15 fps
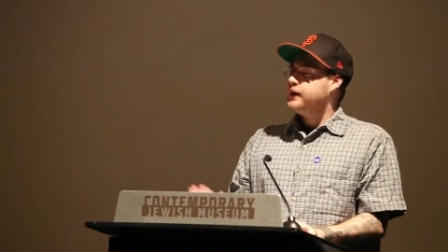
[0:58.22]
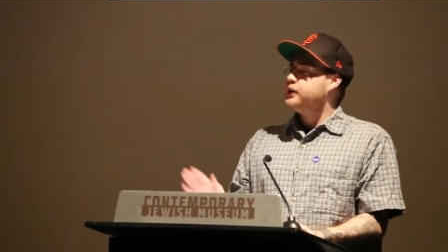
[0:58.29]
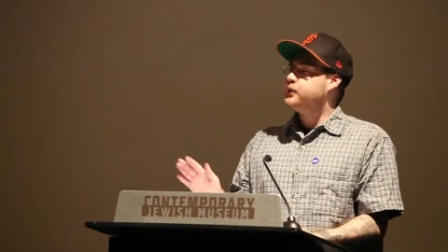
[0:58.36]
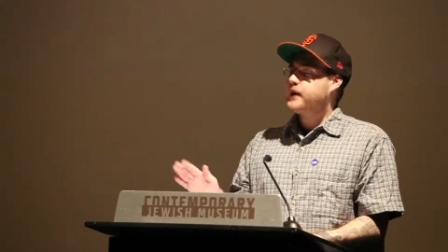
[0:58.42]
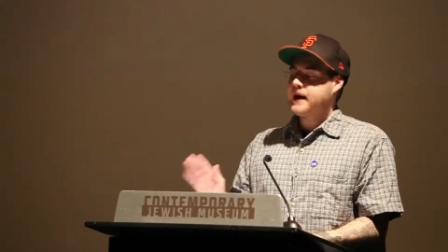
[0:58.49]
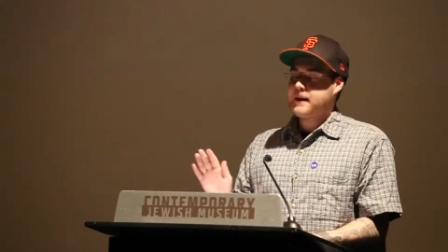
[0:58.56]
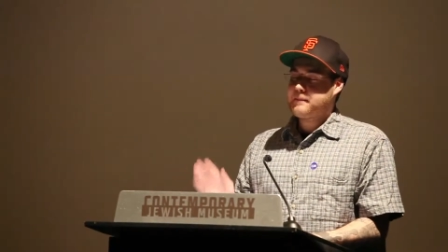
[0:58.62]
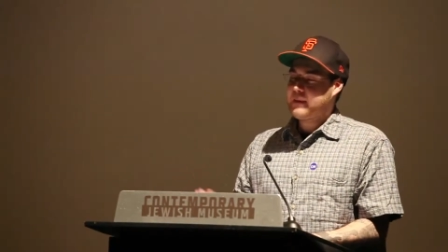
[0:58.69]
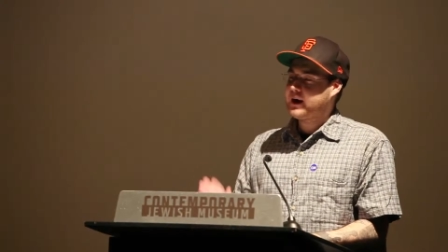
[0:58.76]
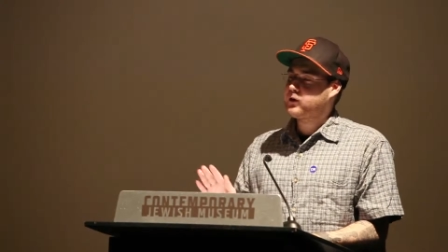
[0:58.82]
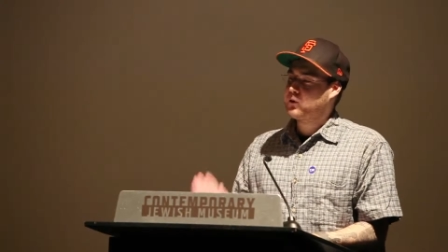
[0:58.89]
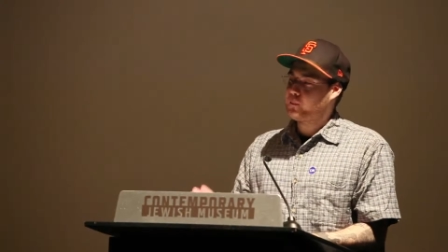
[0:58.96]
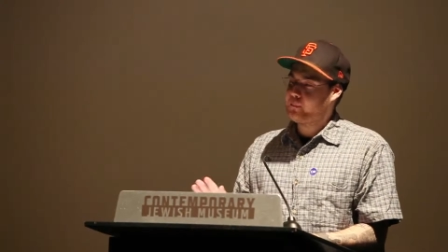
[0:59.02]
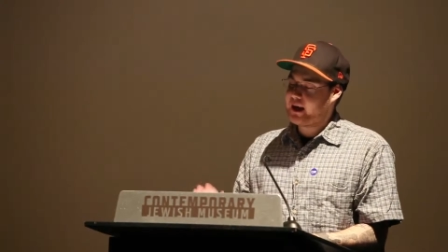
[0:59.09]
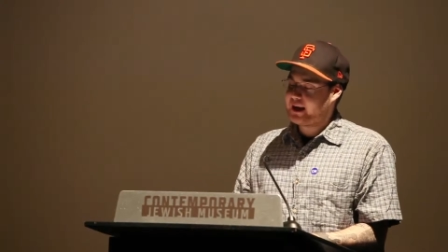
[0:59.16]
You can't
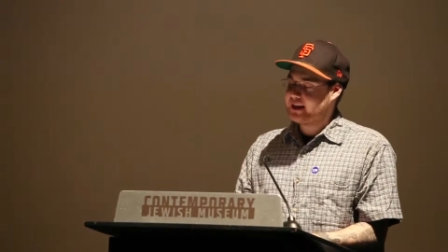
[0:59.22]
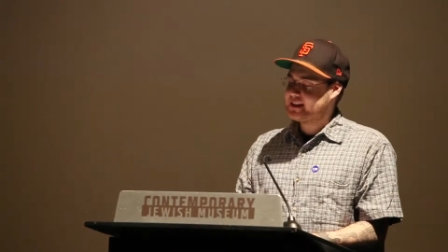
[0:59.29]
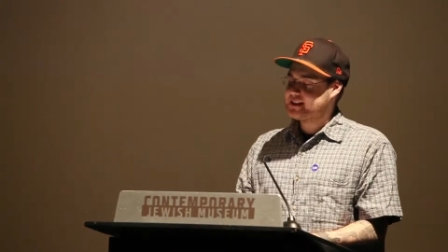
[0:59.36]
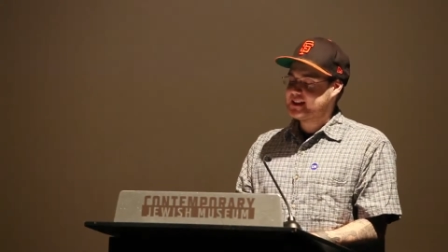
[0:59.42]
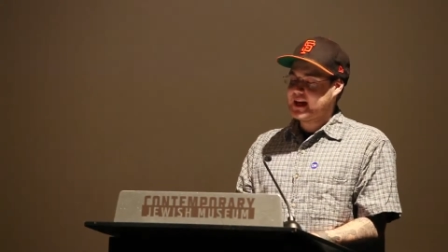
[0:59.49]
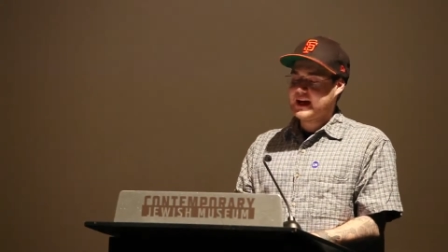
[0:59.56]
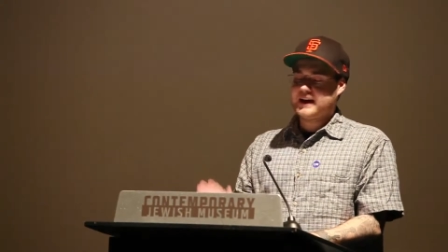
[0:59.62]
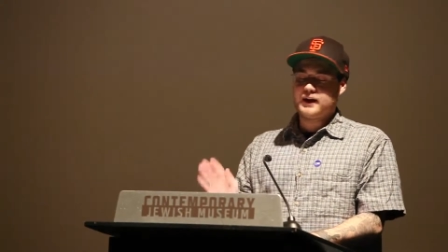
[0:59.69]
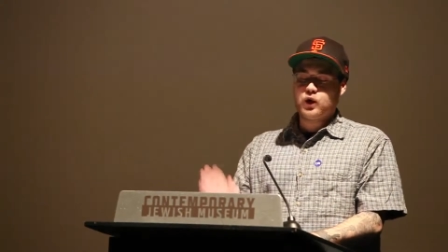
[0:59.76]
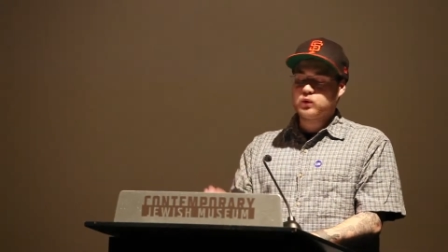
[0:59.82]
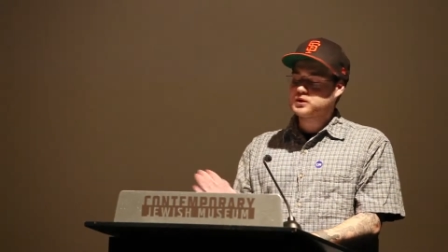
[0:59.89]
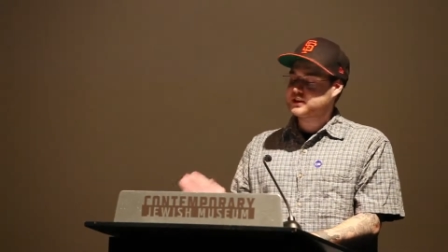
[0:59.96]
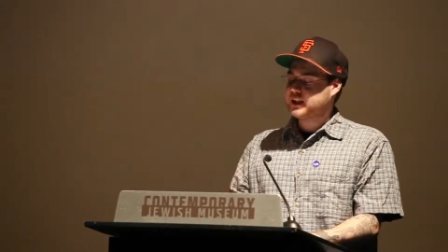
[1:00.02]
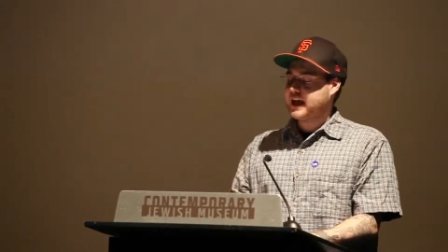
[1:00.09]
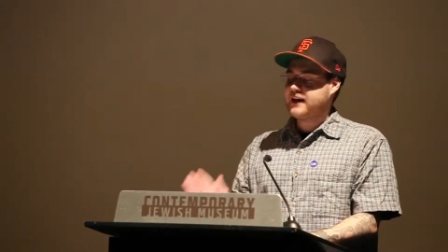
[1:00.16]
micromanage that. No
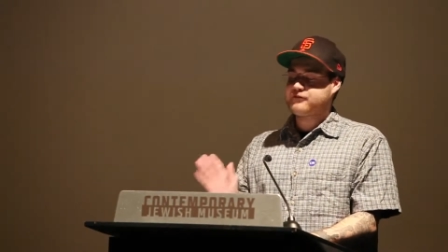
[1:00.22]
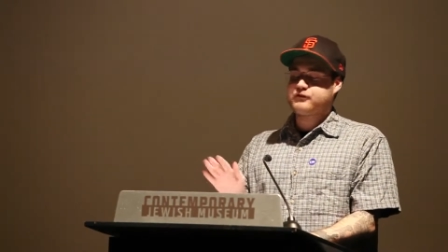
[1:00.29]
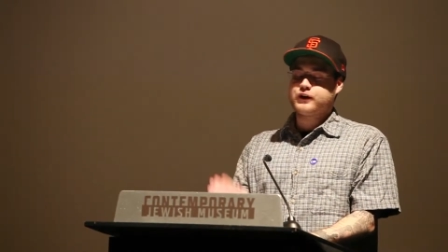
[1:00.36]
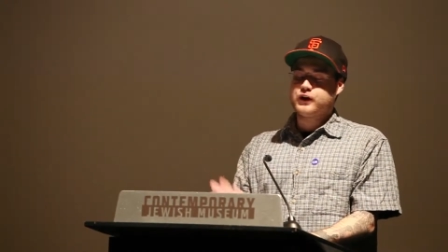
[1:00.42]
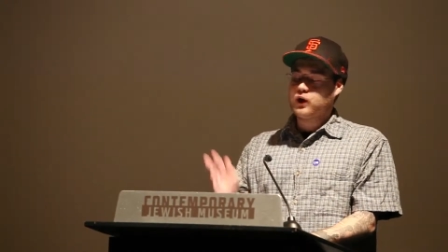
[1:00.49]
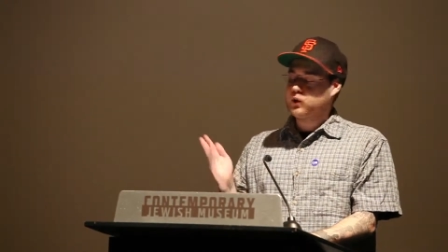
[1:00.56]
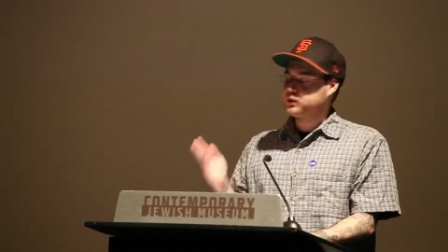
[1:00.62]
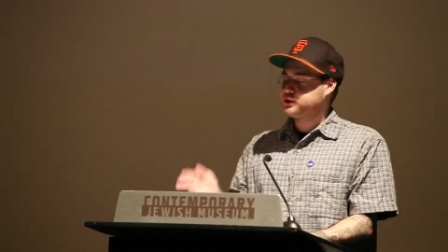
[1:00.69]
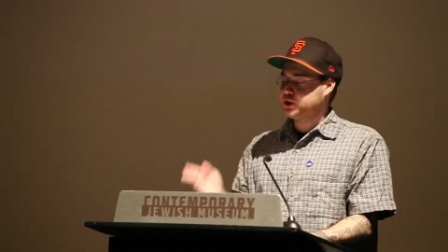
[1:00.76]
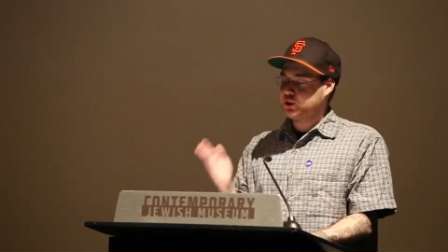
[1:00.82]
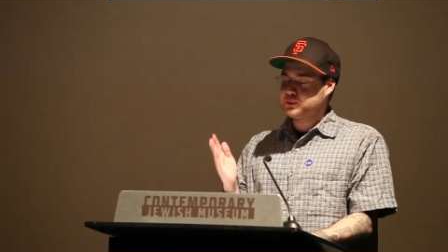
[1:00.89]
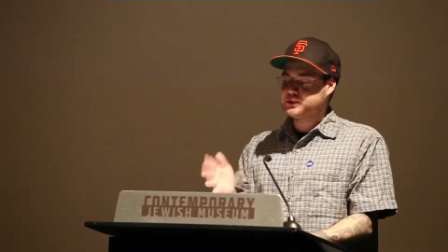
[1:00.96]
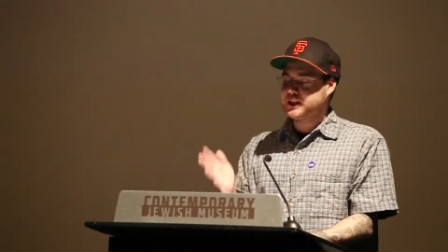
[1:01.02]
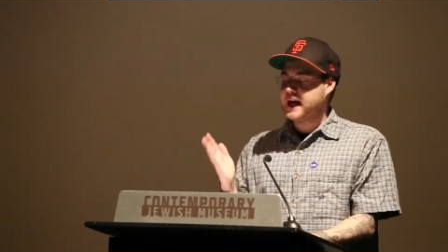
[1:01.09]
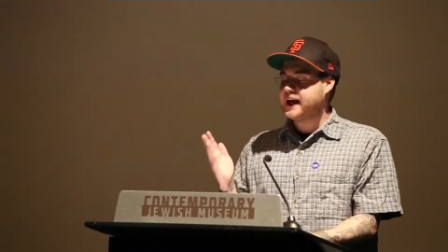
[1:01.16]
slack for no
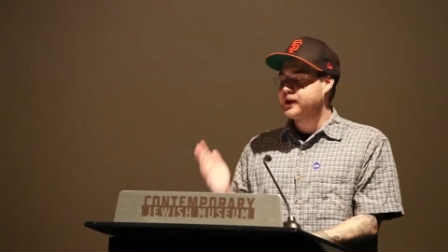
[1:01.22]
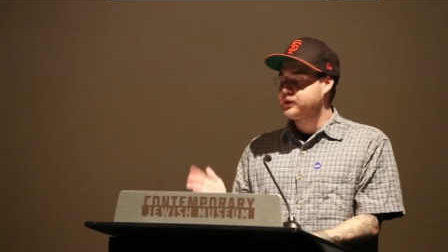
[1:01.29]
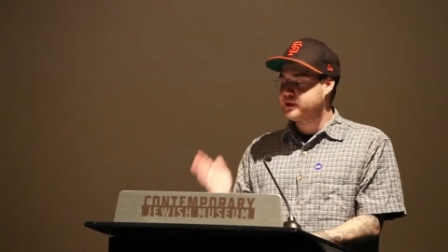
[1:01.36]
Joe Jack.